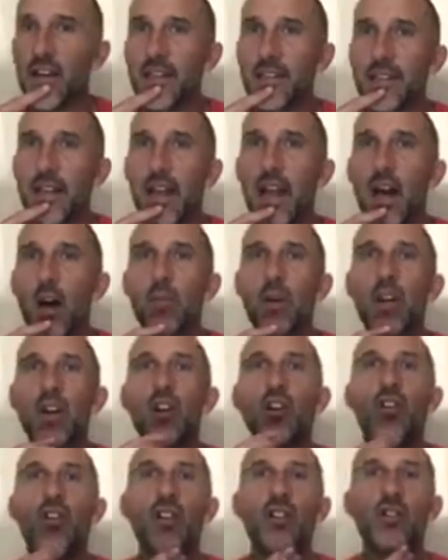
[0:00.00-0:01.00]
to help
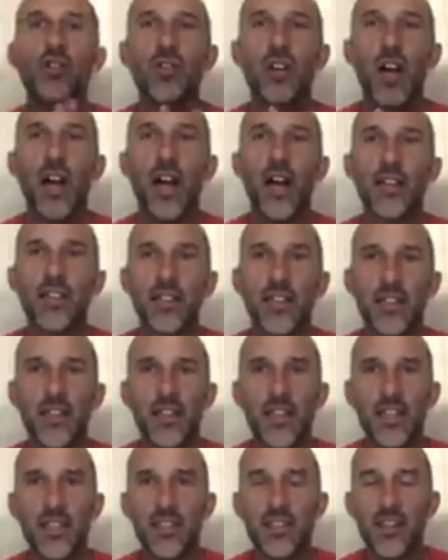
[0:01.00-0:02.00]
encourage you guys in
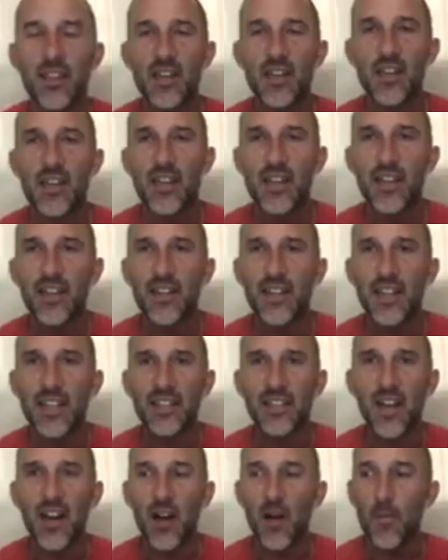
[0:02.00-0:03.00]
these